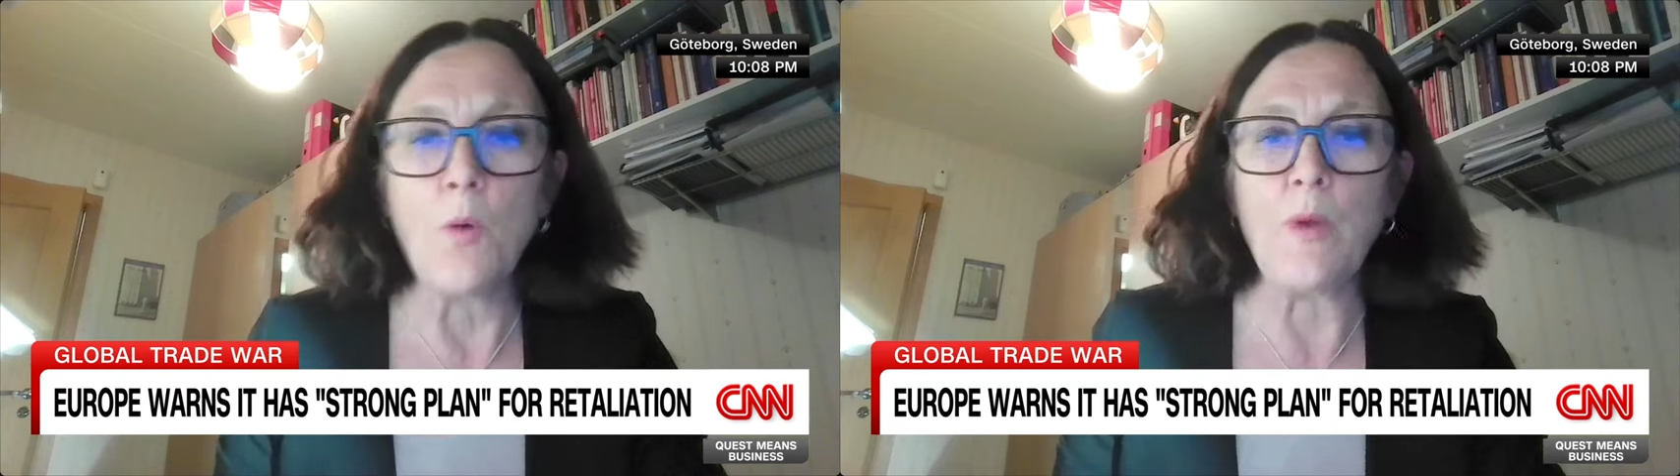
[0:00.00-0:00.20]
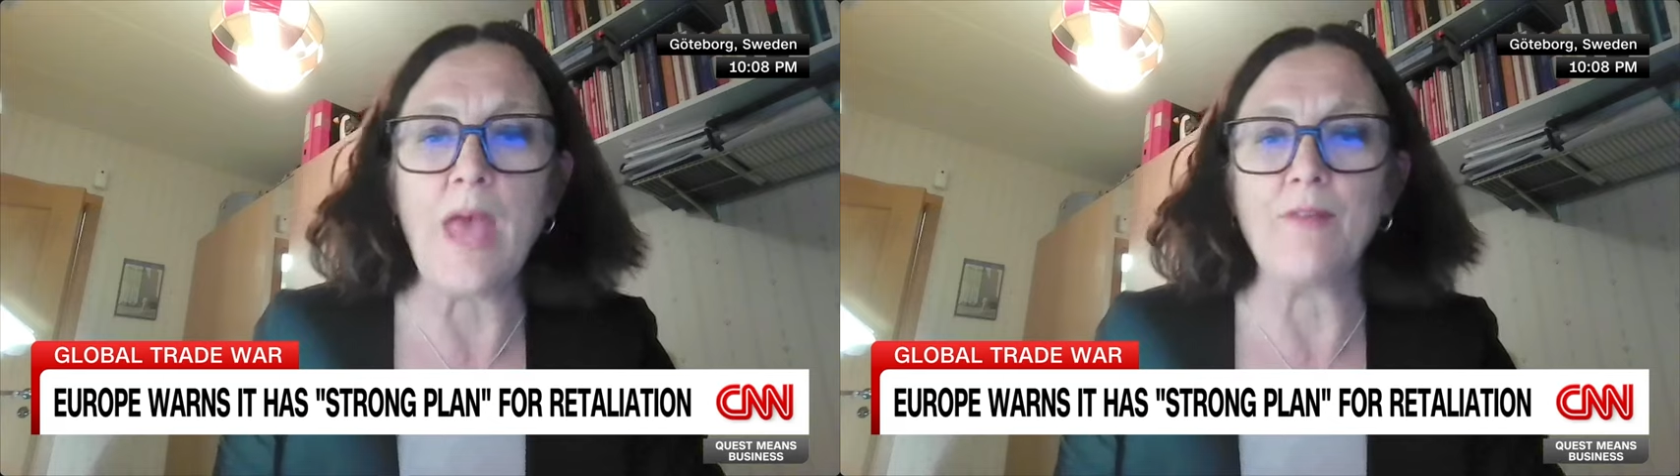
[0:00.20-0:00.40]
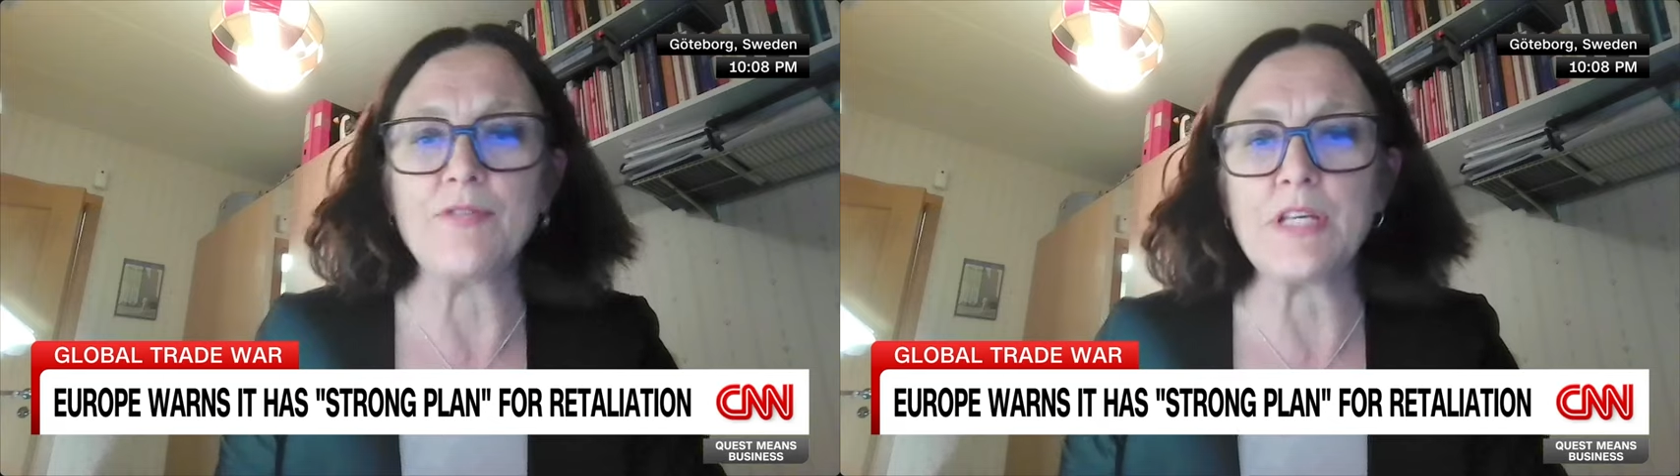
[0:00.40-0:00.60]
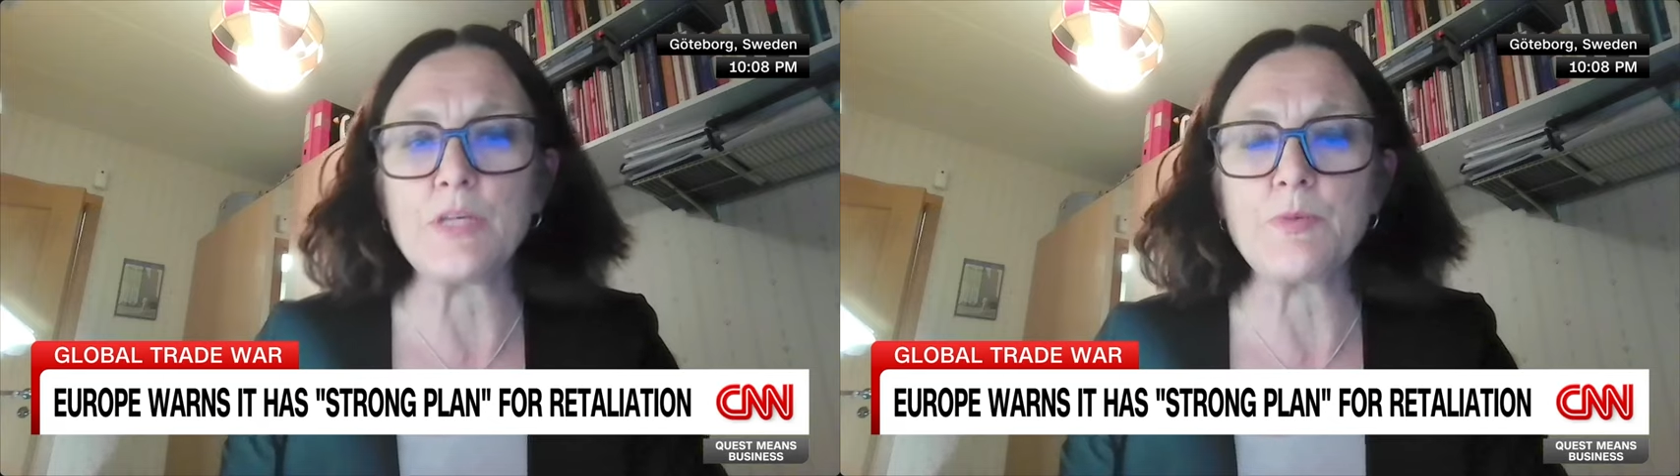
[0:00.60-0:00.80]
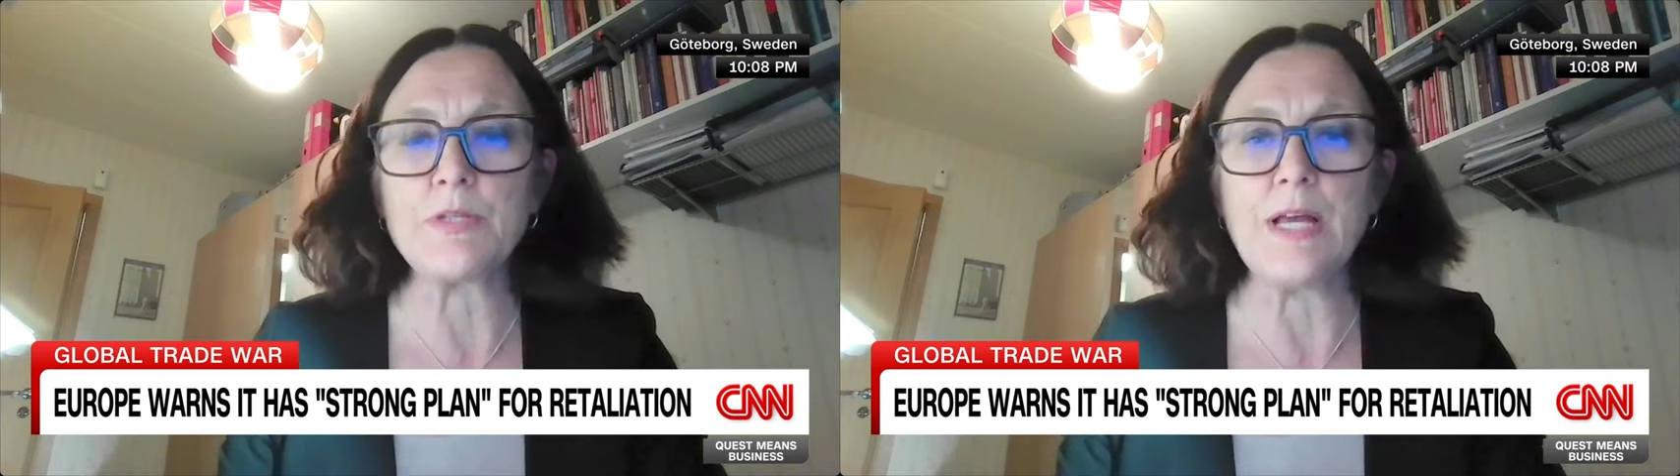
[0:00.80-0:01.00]
we have
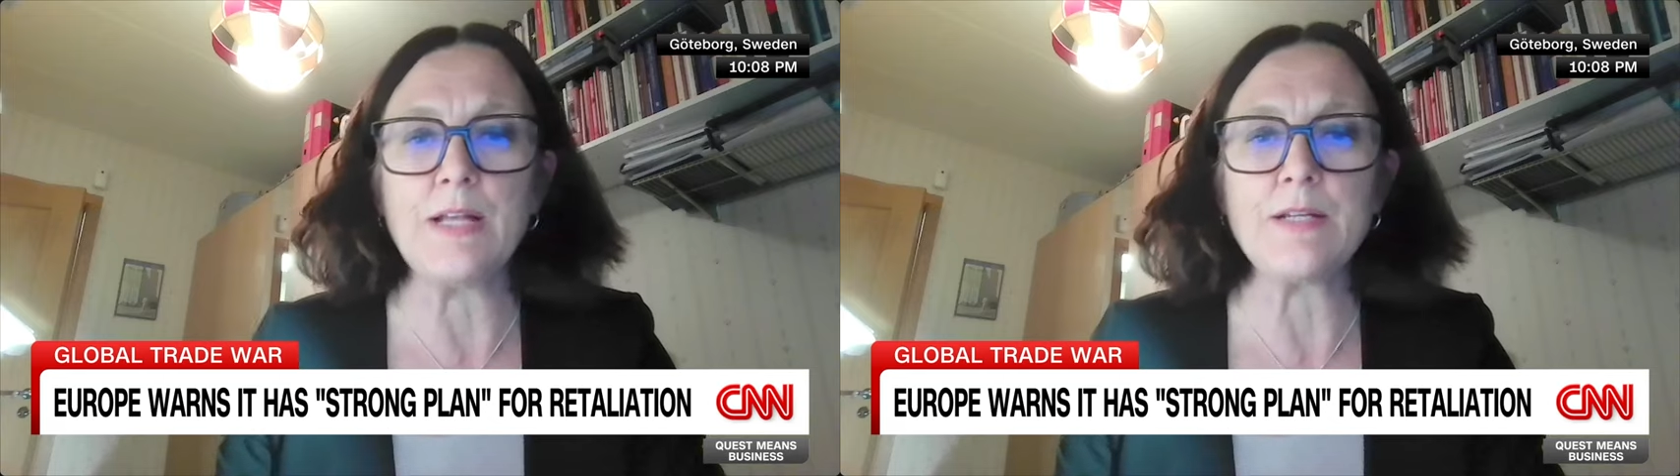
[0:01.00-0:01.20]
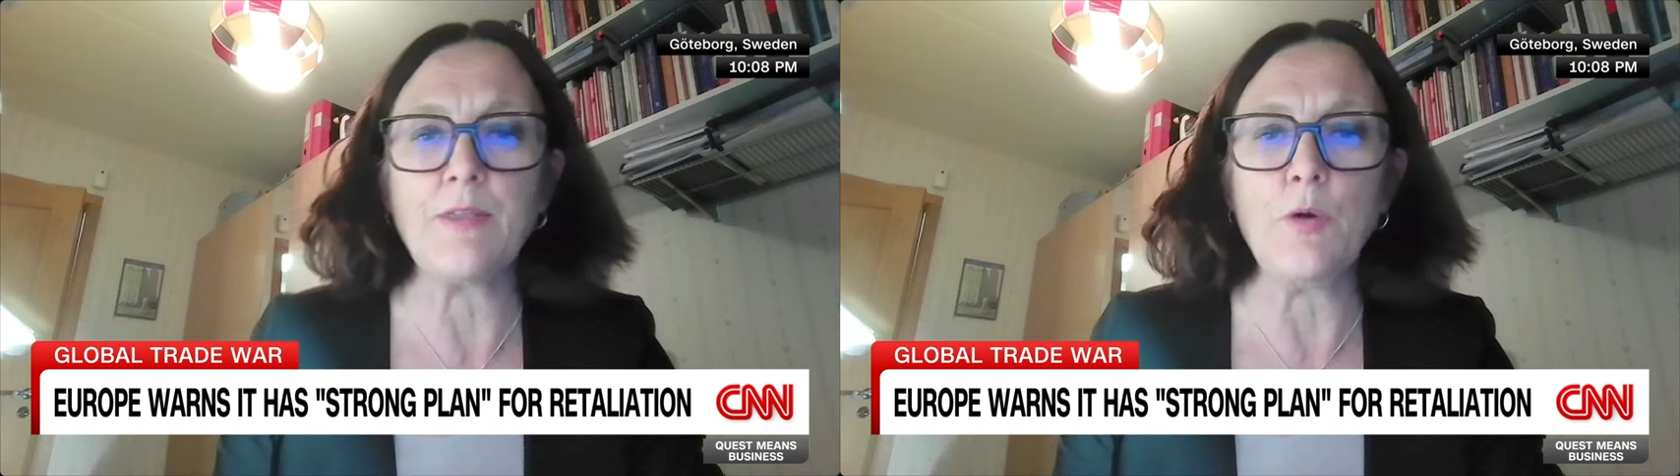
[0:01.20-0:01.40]
6%,